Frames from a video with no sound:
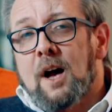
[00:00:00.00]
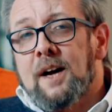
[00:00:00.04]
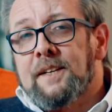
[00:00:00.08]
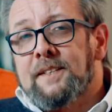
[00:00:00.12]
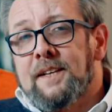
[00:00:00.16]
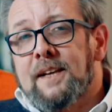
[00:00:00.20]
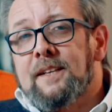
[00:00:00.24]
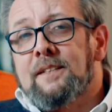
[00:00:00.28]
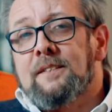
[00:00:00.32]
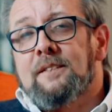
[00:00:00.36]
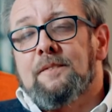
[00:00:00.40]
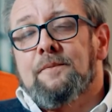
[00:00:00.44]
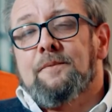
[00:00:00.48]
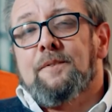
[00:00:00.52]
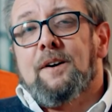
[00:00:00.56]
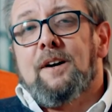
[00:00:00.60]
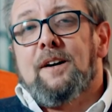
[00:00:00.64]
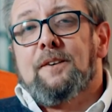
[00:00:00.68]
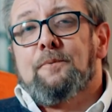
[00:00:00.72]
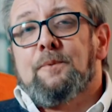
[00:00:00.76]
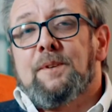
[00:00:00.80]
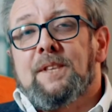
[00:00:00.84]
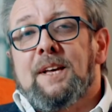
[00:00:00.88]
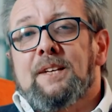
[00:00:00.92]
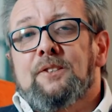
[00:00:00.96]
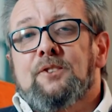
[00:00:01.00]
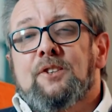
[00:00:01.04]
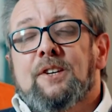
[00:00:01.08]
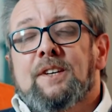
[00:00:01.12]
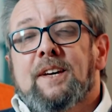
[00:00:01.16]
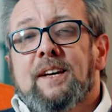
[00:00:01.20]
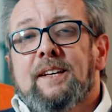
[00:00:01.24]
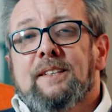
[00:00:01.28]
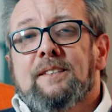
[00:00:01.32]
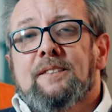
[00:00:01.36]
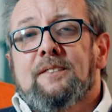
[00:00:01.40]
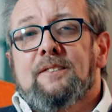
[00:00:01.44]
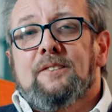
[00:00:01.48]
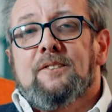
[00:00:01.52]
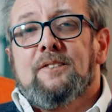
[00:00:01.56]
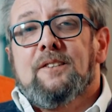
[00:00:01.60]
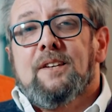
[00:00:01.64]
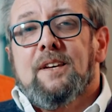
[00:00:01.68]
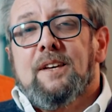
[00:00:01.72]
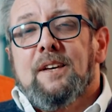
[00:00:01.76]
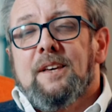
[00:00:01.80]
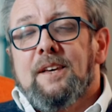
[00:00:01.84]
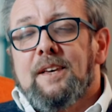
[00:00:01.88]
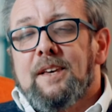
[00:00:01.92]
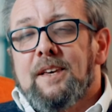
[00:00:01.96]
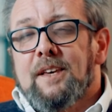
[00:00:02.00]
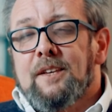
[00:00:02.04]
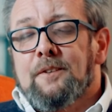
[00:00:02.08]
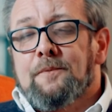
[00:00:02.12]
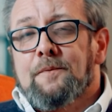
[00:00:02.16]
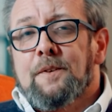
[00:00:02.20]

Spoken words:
identified with educators is